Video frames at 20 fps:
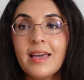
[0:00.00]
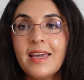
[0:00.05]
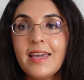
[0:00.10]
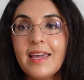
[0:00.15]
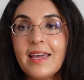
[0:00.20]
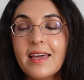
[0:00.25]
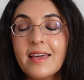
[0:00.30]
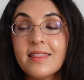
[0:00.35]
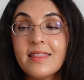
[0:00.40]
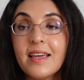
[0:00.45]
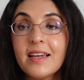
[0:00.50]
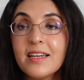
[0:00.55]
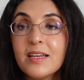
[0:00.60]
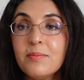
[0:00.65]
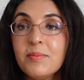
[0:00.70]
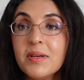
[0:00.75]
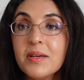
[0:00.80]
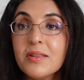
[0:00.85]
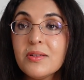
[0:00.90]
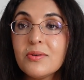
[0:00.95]
and that can
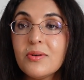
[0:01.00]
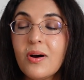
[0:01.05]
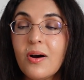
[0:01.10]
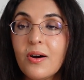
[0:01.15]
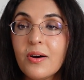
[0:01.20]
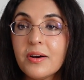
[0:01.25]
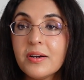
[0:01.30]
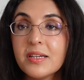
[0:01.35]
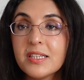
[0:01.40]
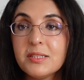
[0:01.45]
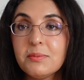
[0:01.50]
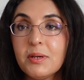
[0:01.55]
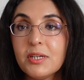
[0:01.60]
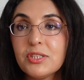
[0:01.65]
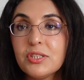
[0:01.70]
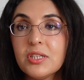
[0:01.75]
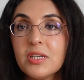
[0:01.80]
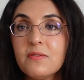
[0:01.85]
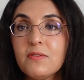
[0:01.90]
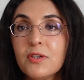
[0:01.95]
be a little hard,
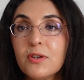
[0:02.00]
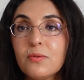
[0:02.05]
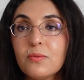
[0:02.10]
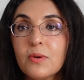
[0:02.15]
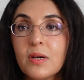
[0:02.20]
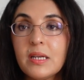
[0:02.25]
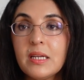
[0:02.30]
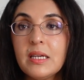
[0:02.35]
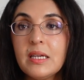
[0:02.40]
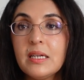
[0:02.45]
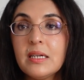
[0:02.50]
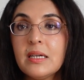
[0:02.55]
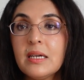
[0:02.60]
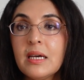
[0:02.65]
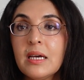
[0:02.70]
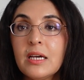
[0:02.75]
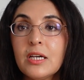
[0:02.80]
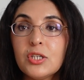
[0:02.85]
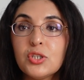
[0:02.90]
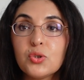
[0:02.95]
especially if you're running
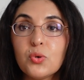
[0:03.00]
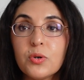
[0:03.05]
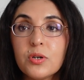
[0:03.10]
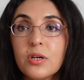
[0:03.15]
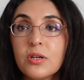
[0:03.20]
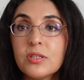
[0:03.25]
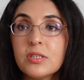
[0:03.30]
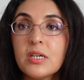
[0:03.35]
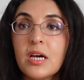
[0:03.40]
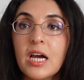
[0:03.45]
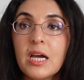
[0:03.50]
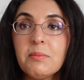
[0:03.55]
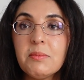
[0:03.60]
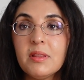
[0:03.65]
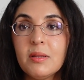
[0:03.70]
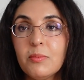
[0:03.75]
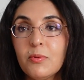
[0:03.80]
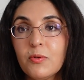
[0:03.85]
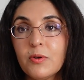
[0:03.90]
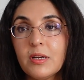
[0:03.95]
short on time in
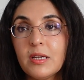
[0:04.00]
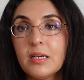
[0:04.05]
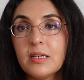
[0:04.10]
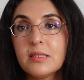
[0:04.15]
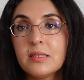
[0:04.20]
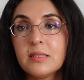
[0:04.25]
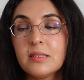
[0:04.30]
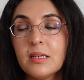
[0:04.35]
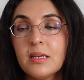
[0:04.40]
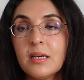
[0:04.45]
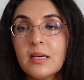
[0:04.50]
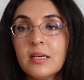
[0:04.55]
the mornings.